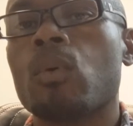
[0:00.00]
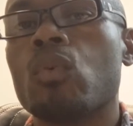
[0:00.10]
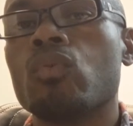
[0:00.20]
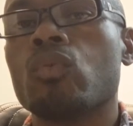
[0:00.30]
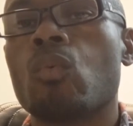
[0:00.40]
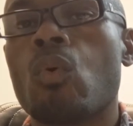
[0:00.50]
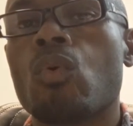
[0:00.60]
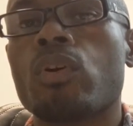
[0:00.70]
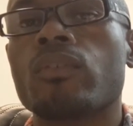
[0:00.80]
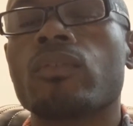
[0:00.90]
move
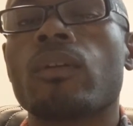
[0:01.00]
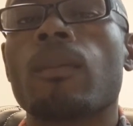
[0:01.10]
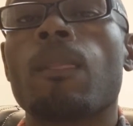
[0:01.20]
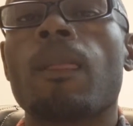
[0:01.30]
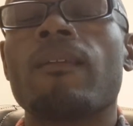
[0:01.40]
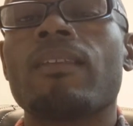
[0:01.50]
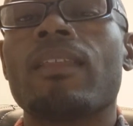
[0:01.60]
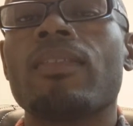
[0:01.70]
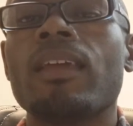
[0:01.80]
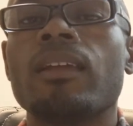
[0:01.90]
towards
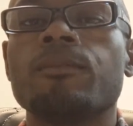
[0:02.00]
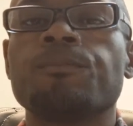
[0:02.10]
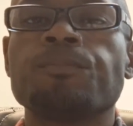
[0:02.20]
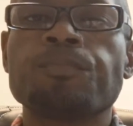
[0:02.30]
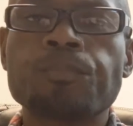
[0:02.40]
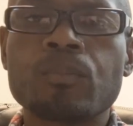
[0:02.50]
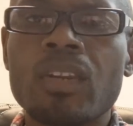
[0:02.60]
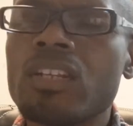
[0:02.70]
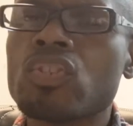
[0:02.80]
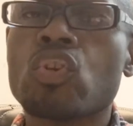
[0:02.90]
that thing.
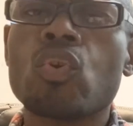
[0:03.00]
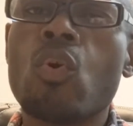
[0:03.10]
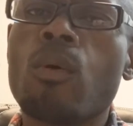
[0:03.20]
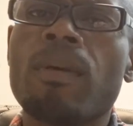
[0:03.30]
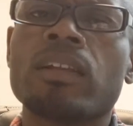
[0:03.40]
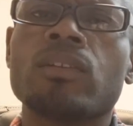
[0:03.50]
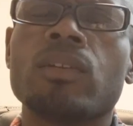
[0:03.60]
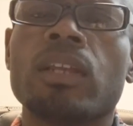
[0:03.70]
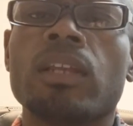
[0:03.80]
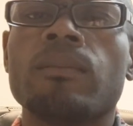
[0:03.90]
So going back
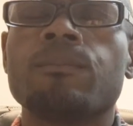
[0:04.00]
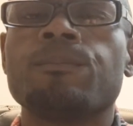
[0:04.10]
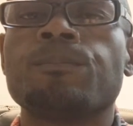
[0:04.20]
to the